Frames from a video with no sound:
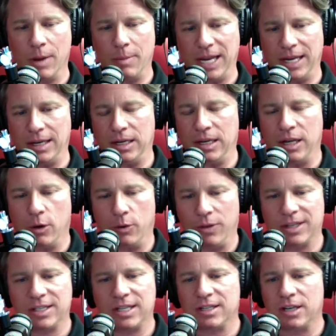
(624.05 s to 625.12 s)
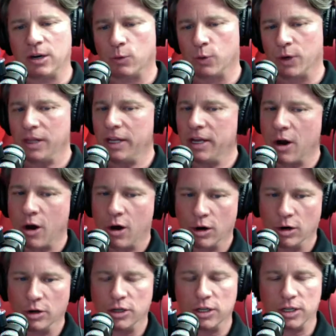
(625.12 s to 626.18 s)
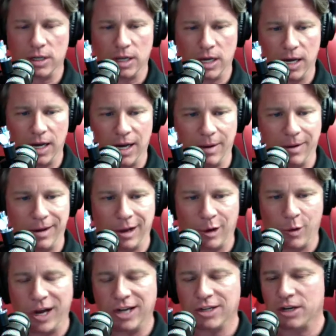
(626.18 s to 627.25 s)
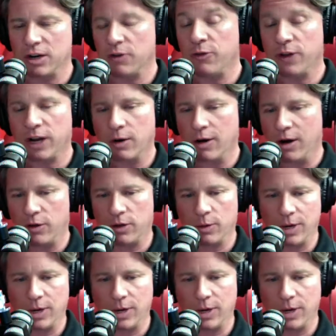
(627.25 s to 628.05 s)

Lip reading: I mean, this isn't a really hard equation to figure out,